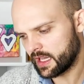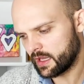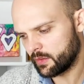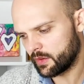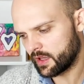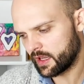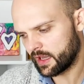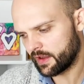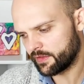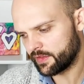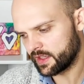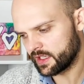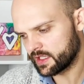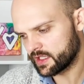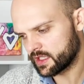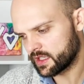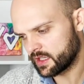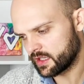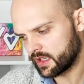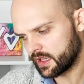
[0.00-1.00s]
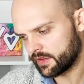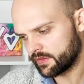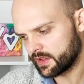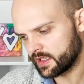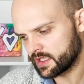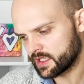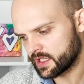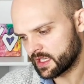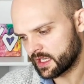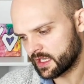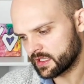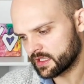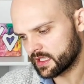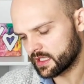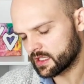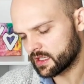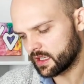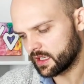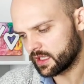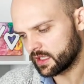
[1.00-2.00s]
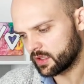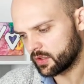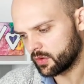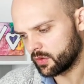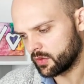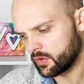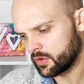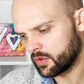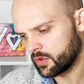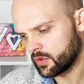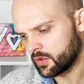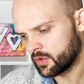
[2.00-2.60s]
you have these things. It's like you're